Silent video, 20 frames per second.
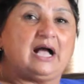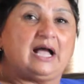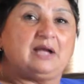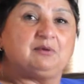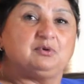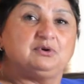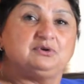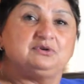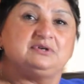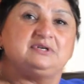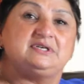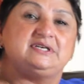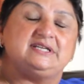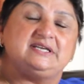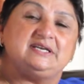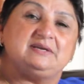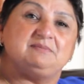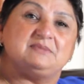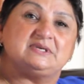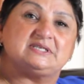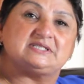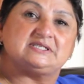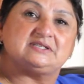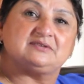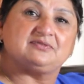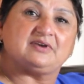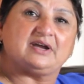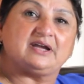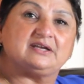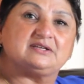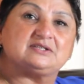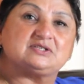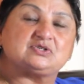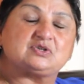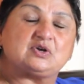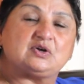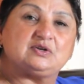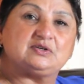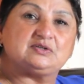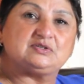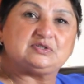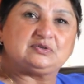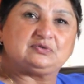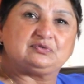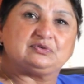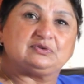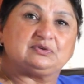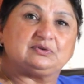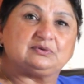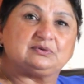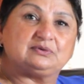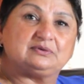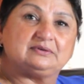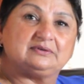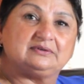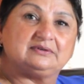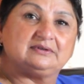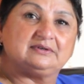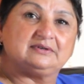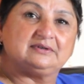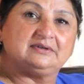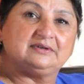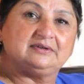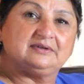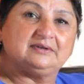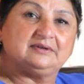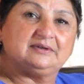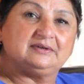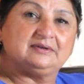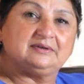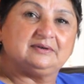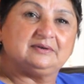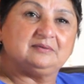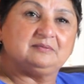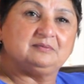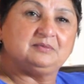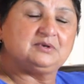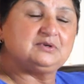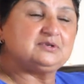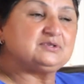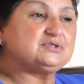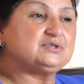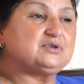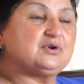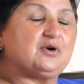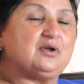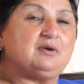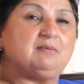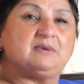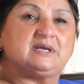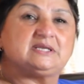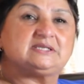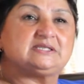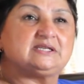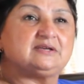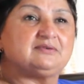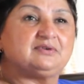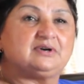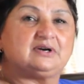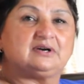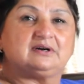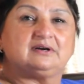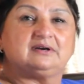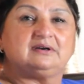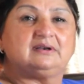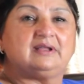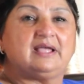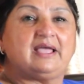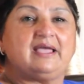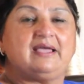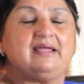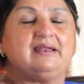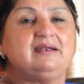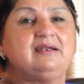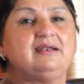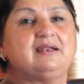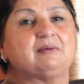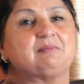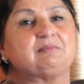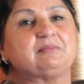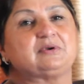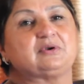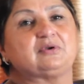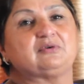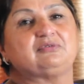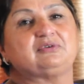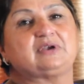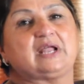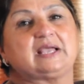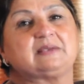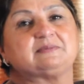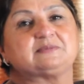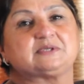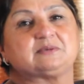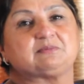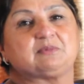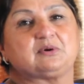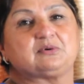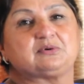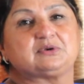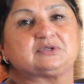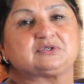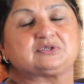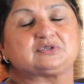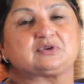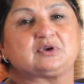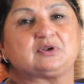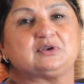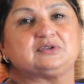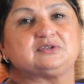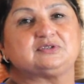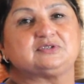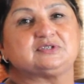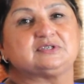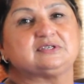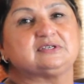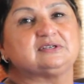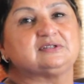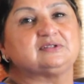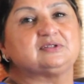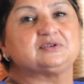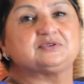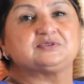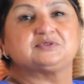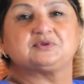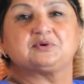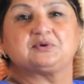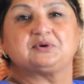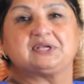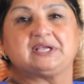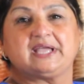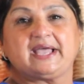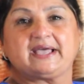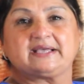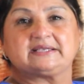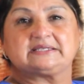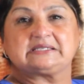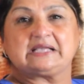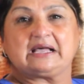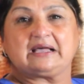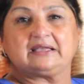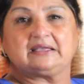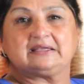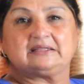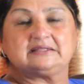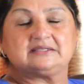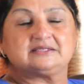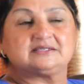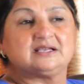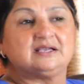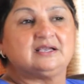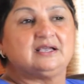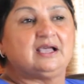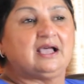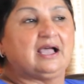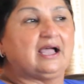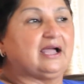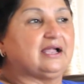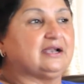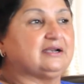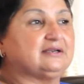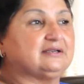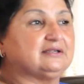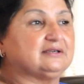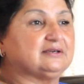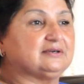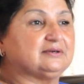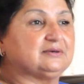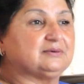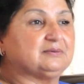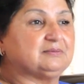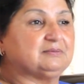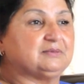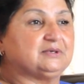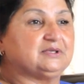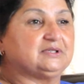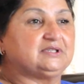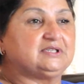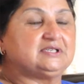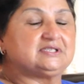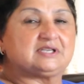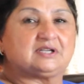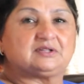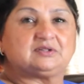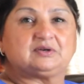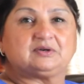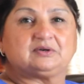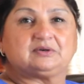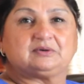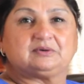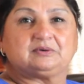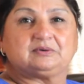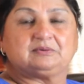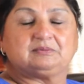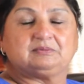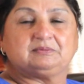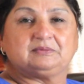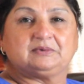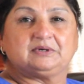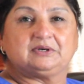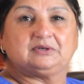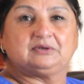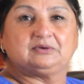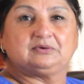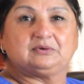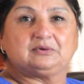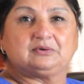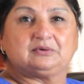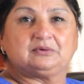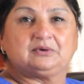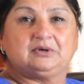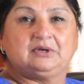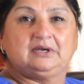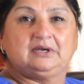I want to demystify astrology for you. Because you all must have heard n number of times about astrology, the zodiac signs, and these are the